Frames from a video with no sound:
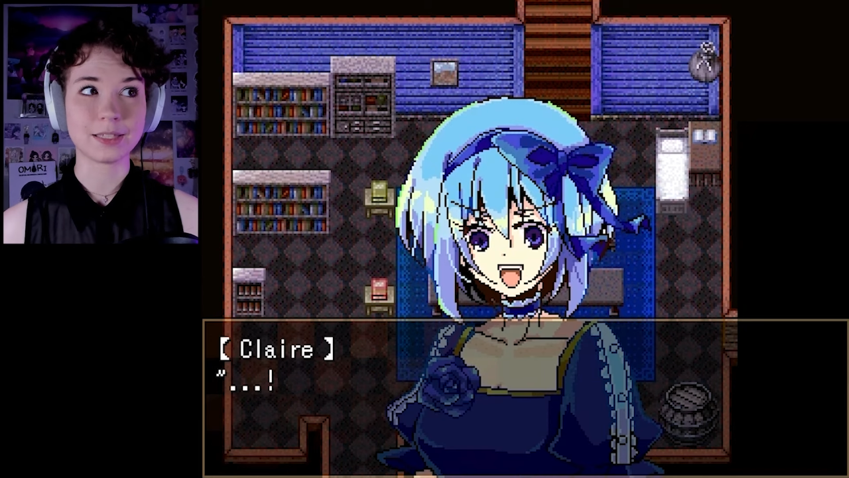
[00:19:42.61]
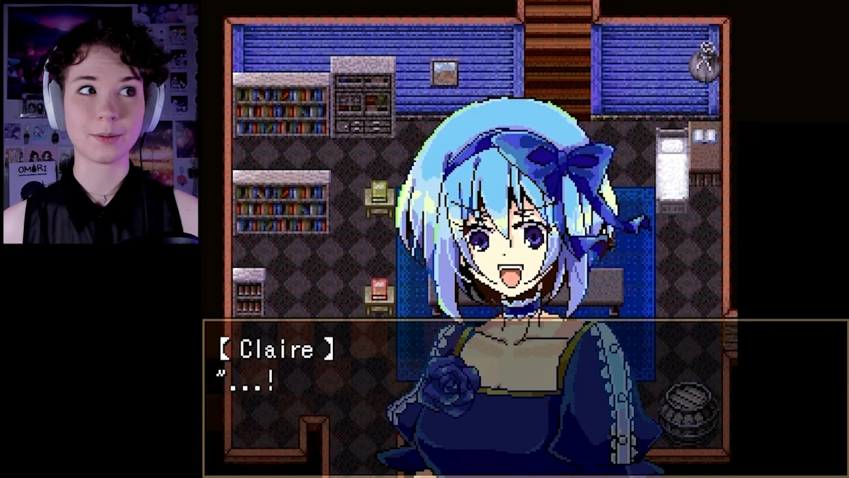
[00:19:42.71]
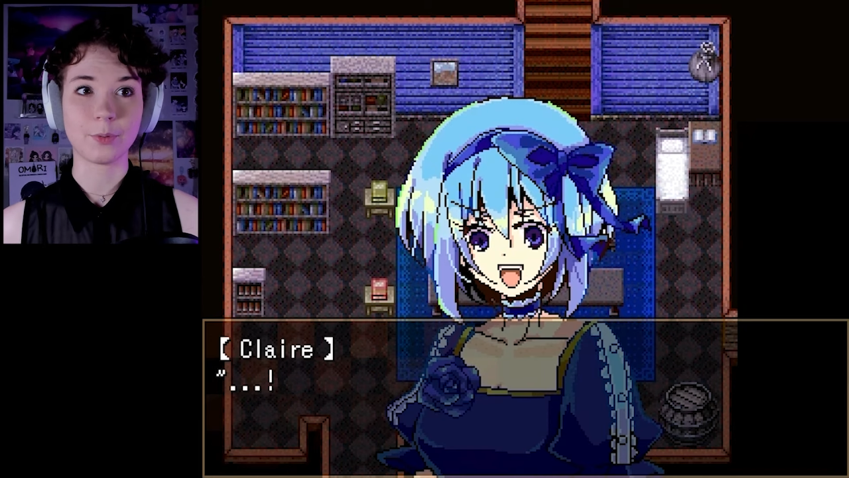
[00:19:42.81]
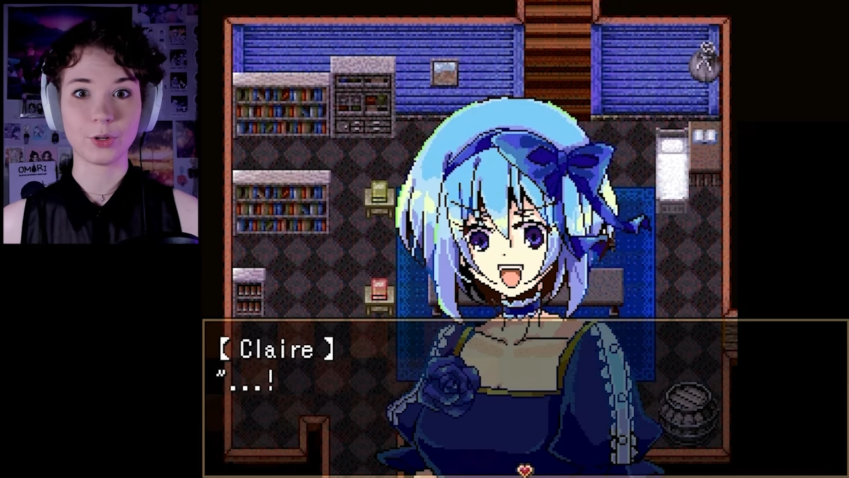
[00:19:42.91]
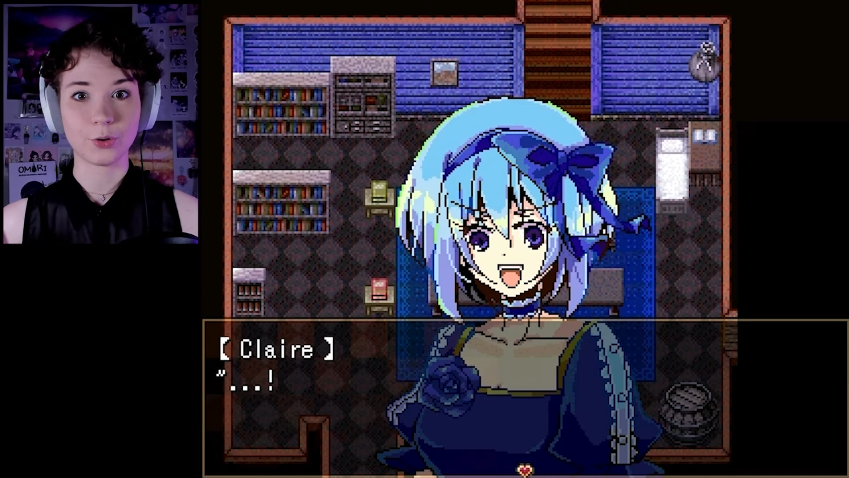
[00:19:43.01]

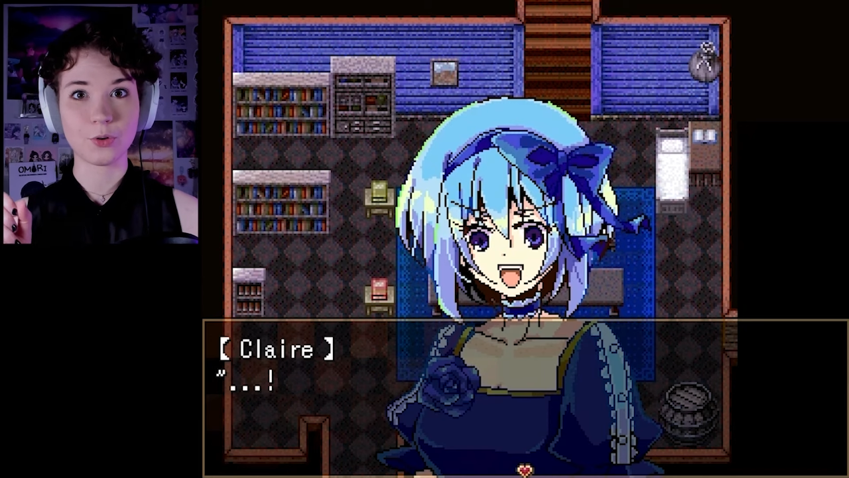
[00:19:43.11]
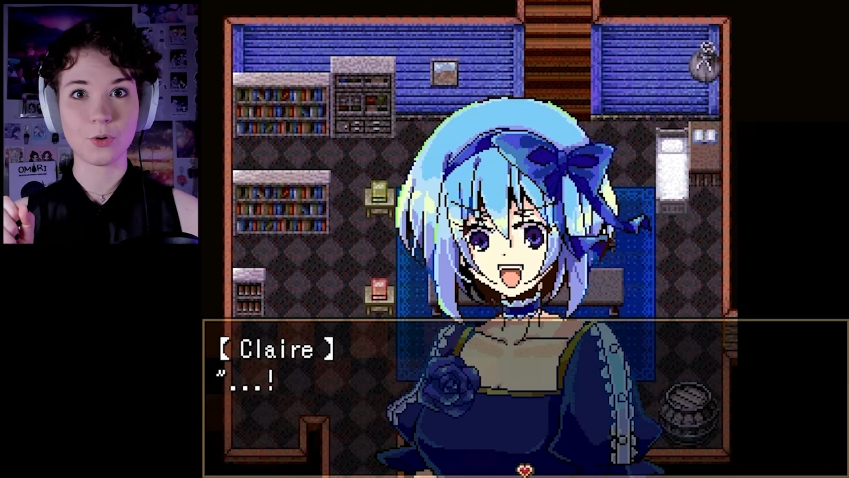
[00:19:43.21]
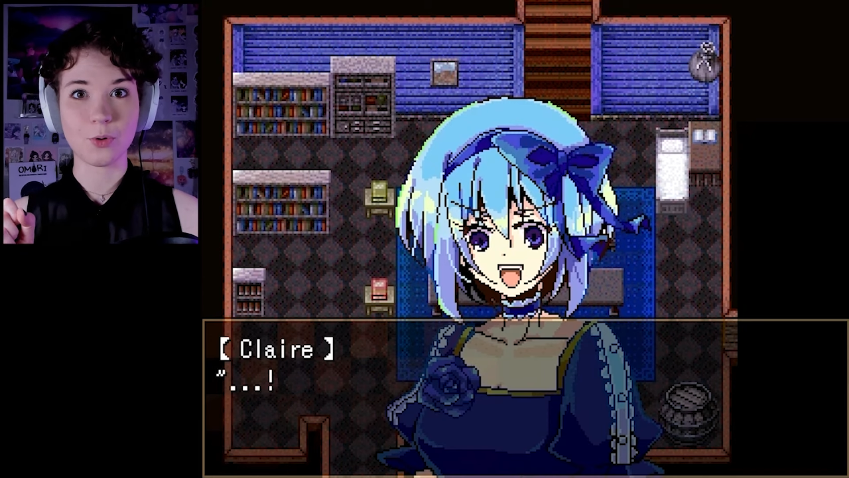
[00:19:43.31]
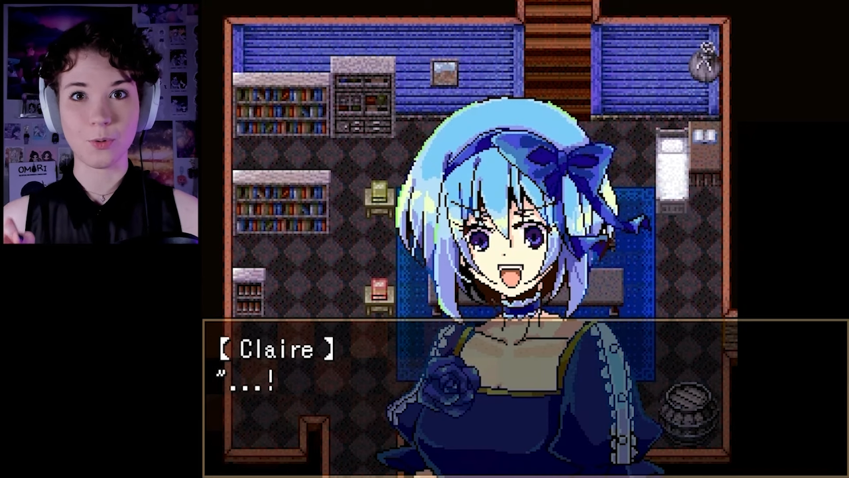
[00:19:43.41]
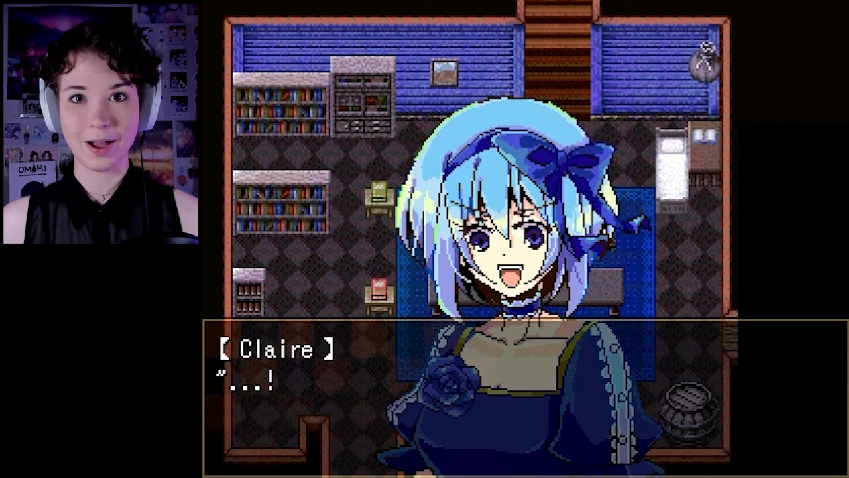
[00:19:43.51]
someone
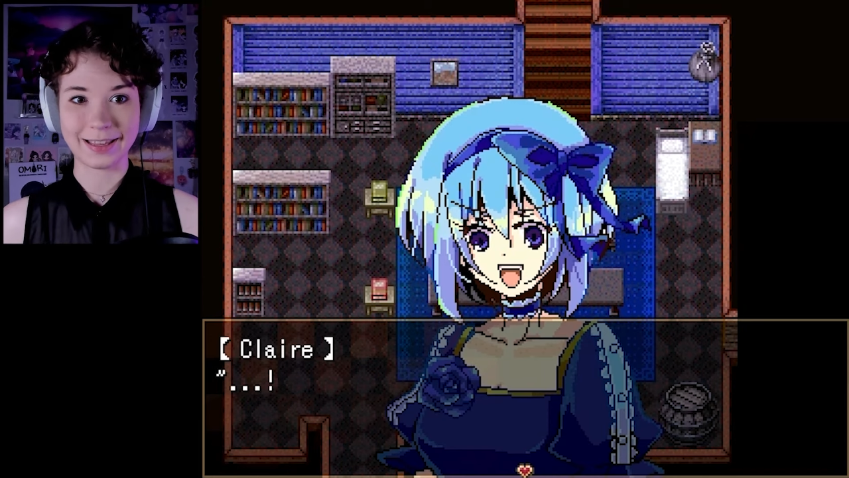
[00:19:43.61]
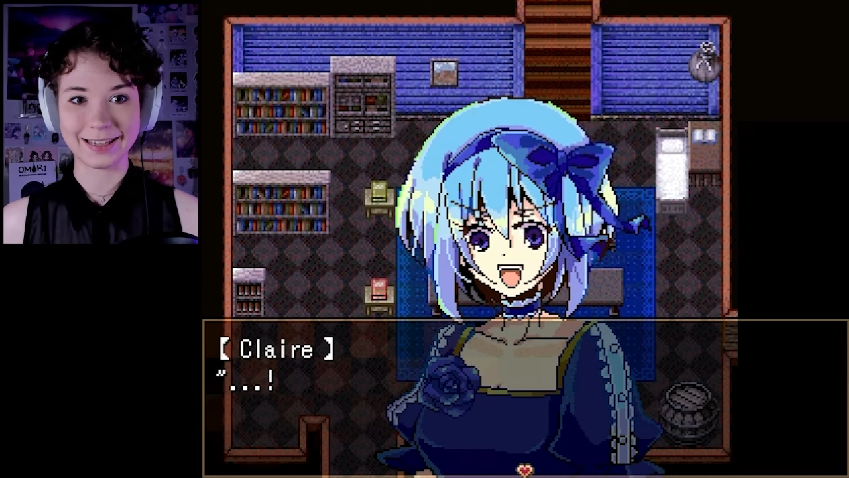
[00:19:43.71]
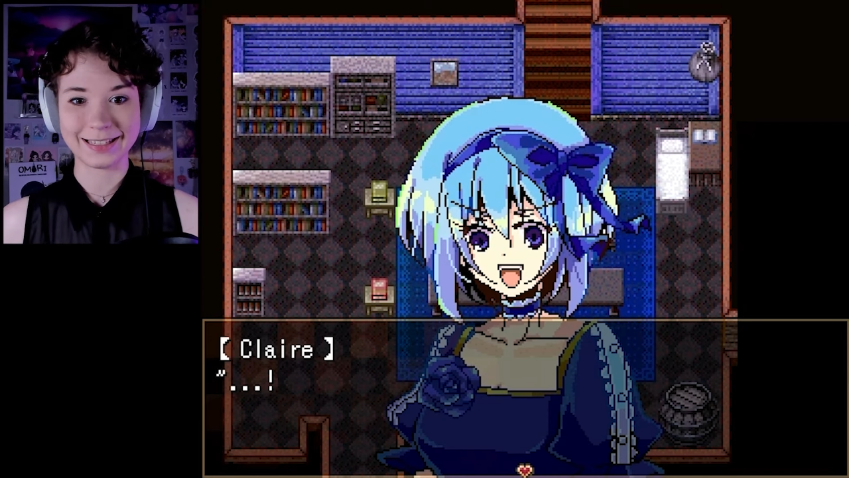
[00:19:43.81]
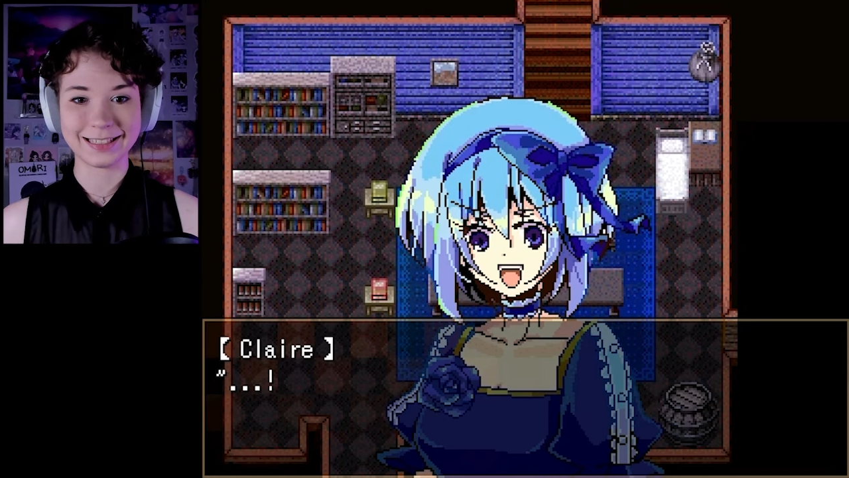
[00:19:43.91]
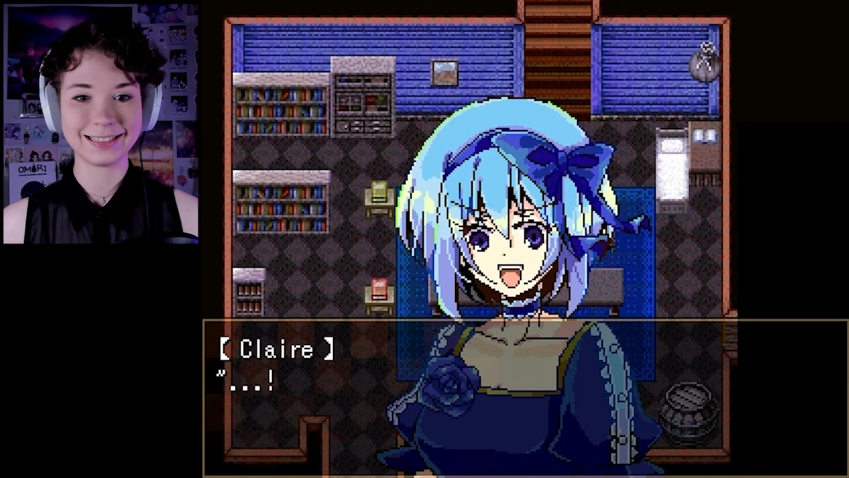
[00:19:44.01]
quiet.